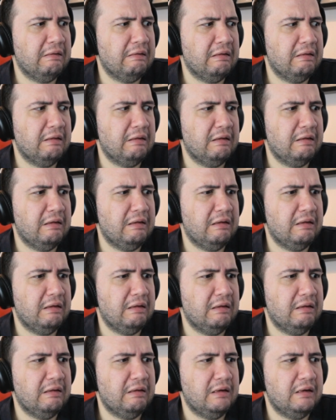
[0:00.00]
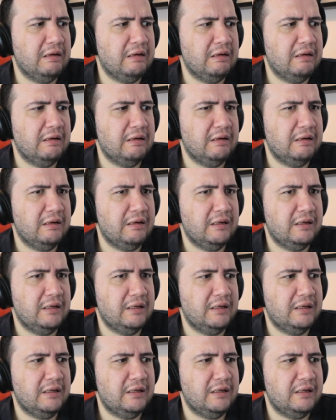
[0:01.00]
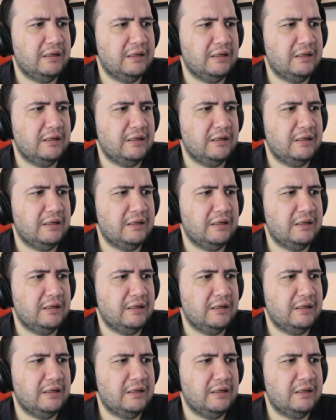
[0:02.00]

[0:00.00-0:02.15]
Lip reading: Nobody speaks.